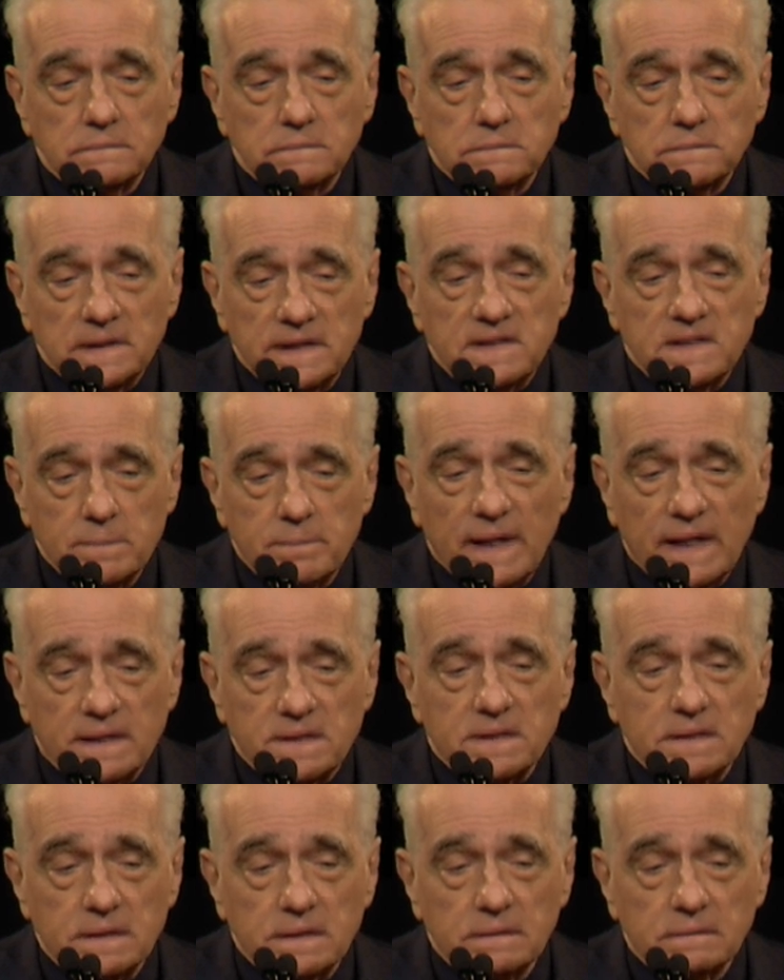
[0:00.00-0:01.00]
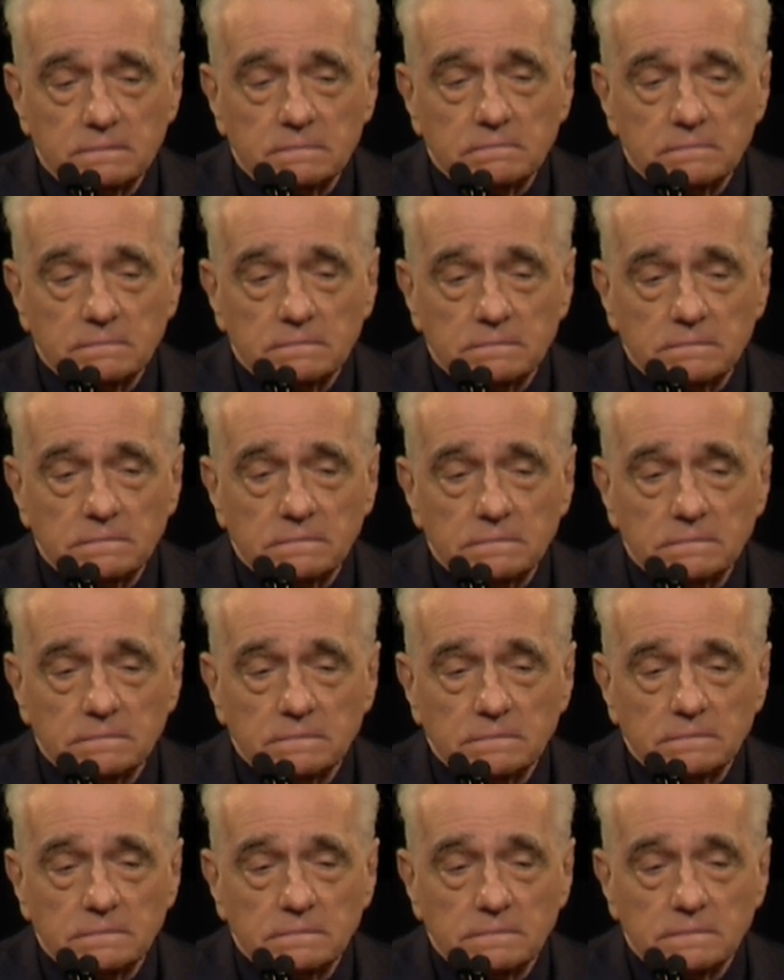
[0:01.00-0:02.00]
It's the best.
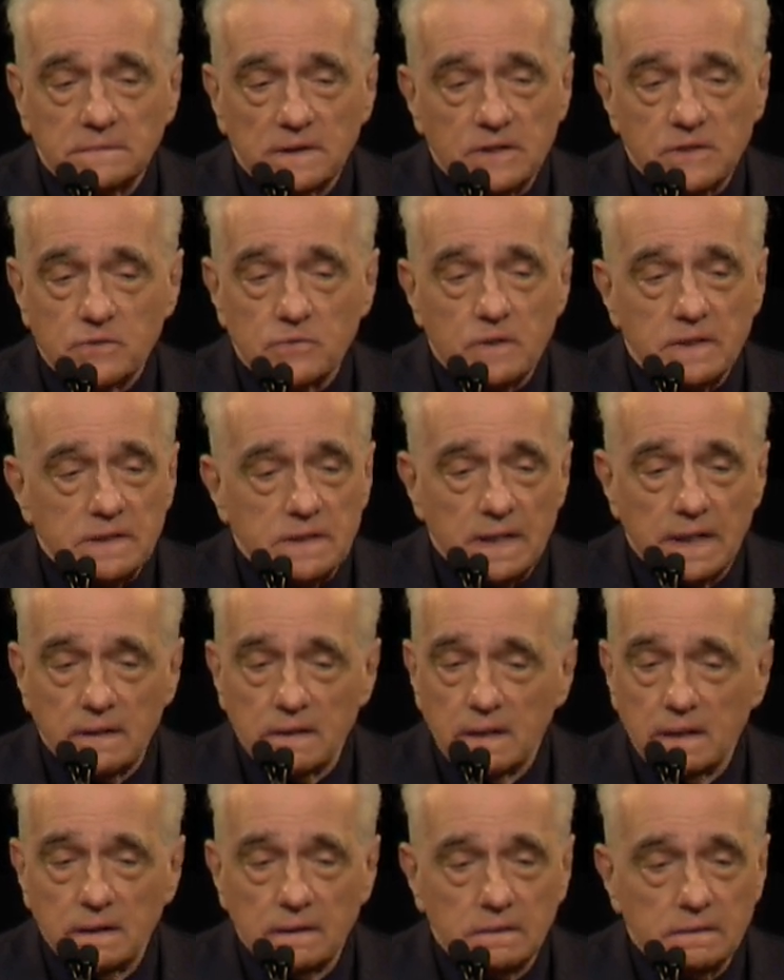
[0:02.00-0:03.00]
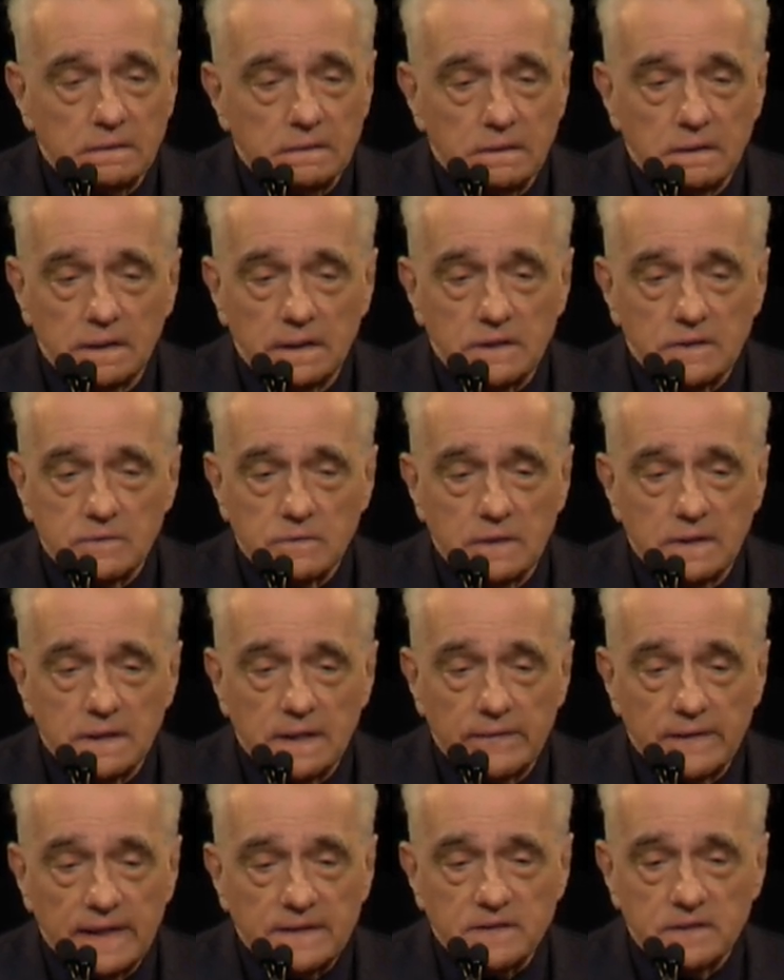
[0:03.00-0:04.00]
Extraordinary.
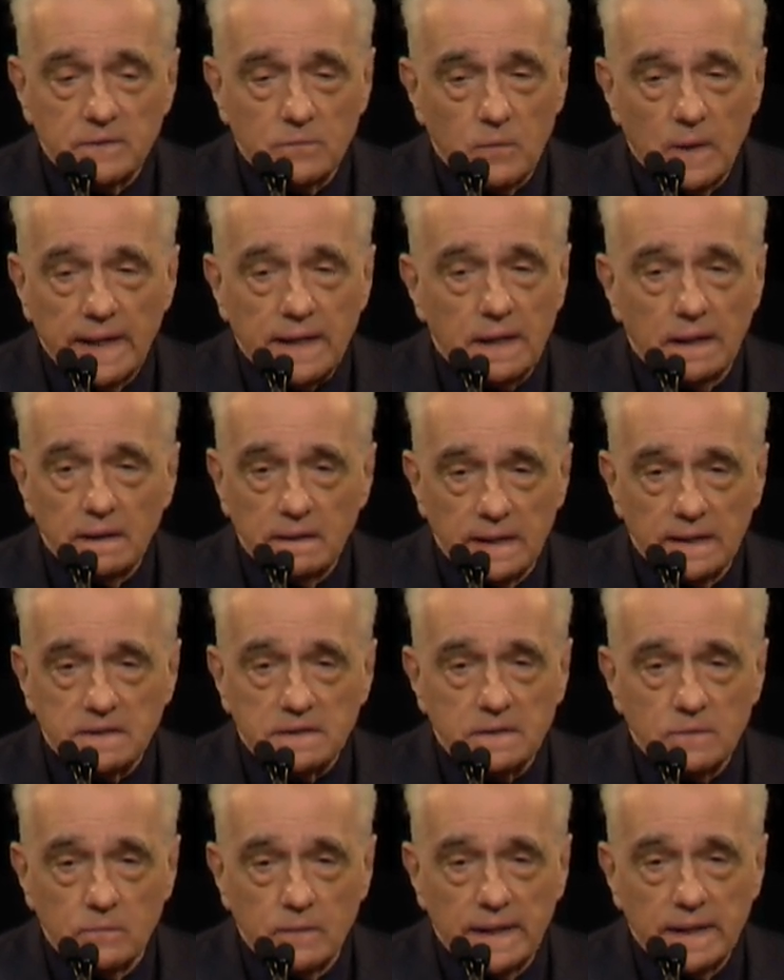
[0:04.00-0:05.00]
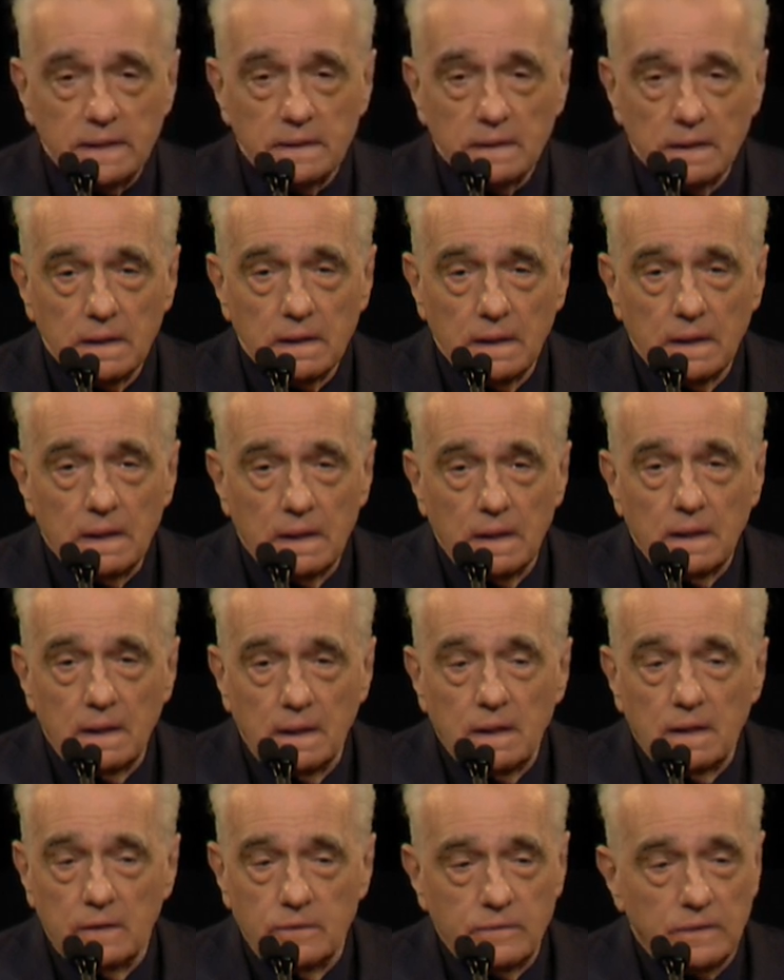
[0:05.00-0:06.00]
Extraordinary. That's the way. That's the way to
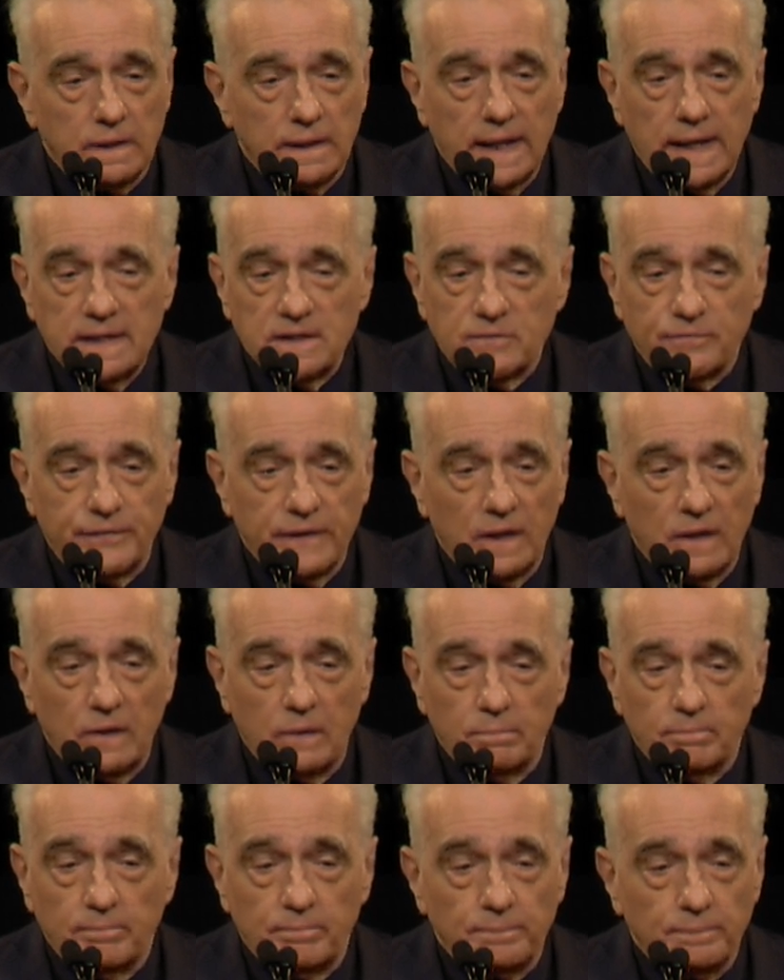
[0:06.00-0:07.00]
utilize film.